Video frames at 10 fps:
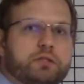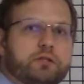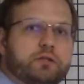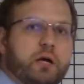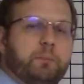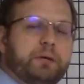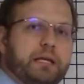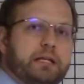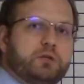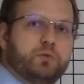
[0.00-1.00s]
jump
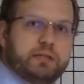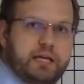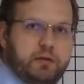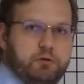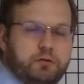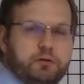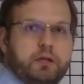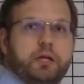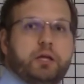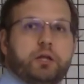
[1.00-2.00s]
into a table.
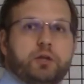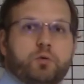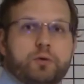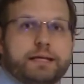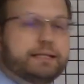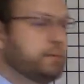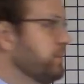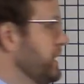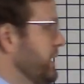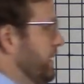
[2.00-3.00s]
The reason
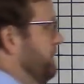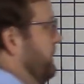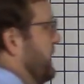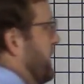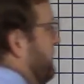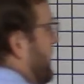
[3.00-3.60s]
being, if I